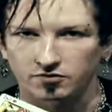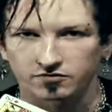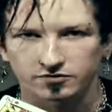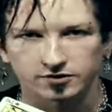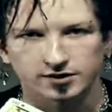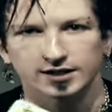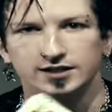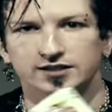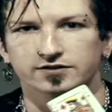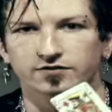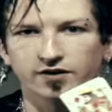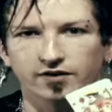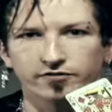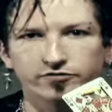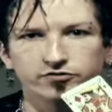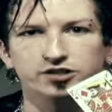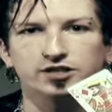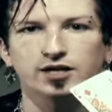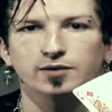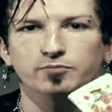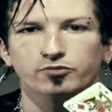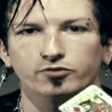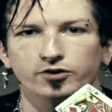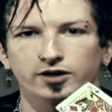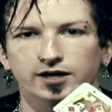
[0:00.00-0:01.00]
If you guys have ever
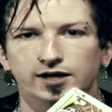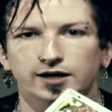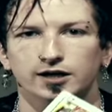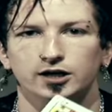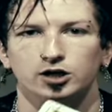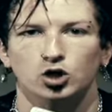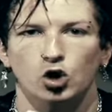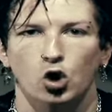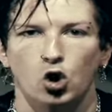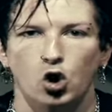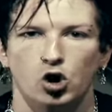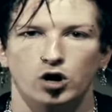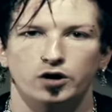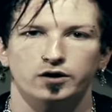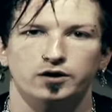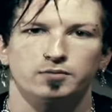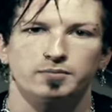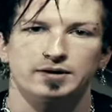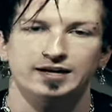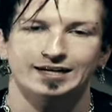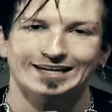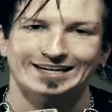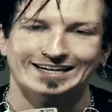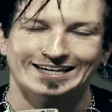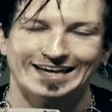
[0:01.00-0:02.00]
separated a card to
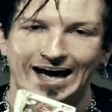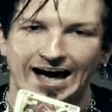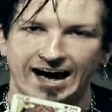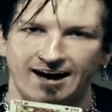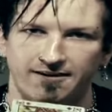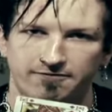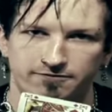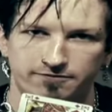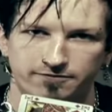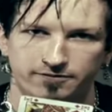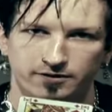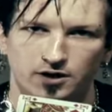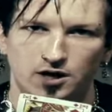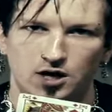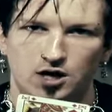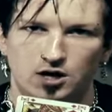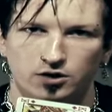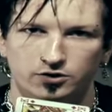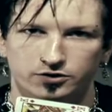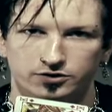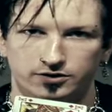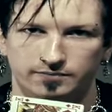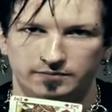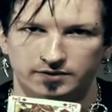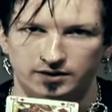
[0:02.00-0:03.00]
make a gaff
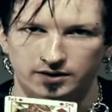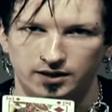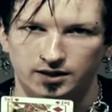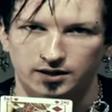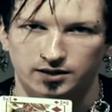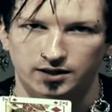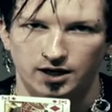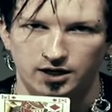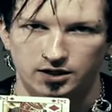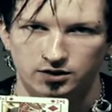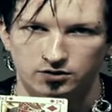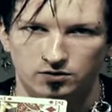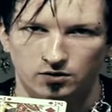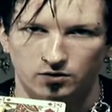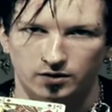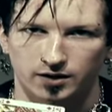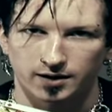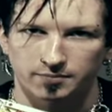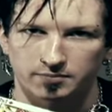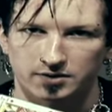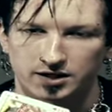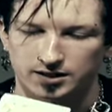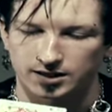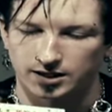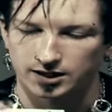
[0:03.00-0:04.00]
or something like that, you know what I
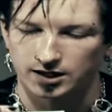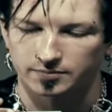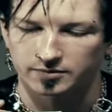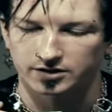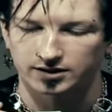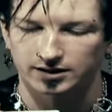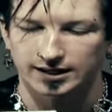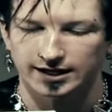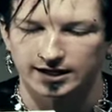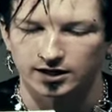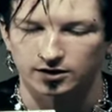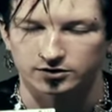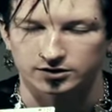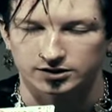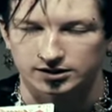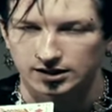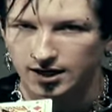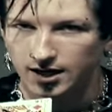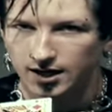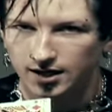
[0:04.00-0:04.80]
mean. They come in layers,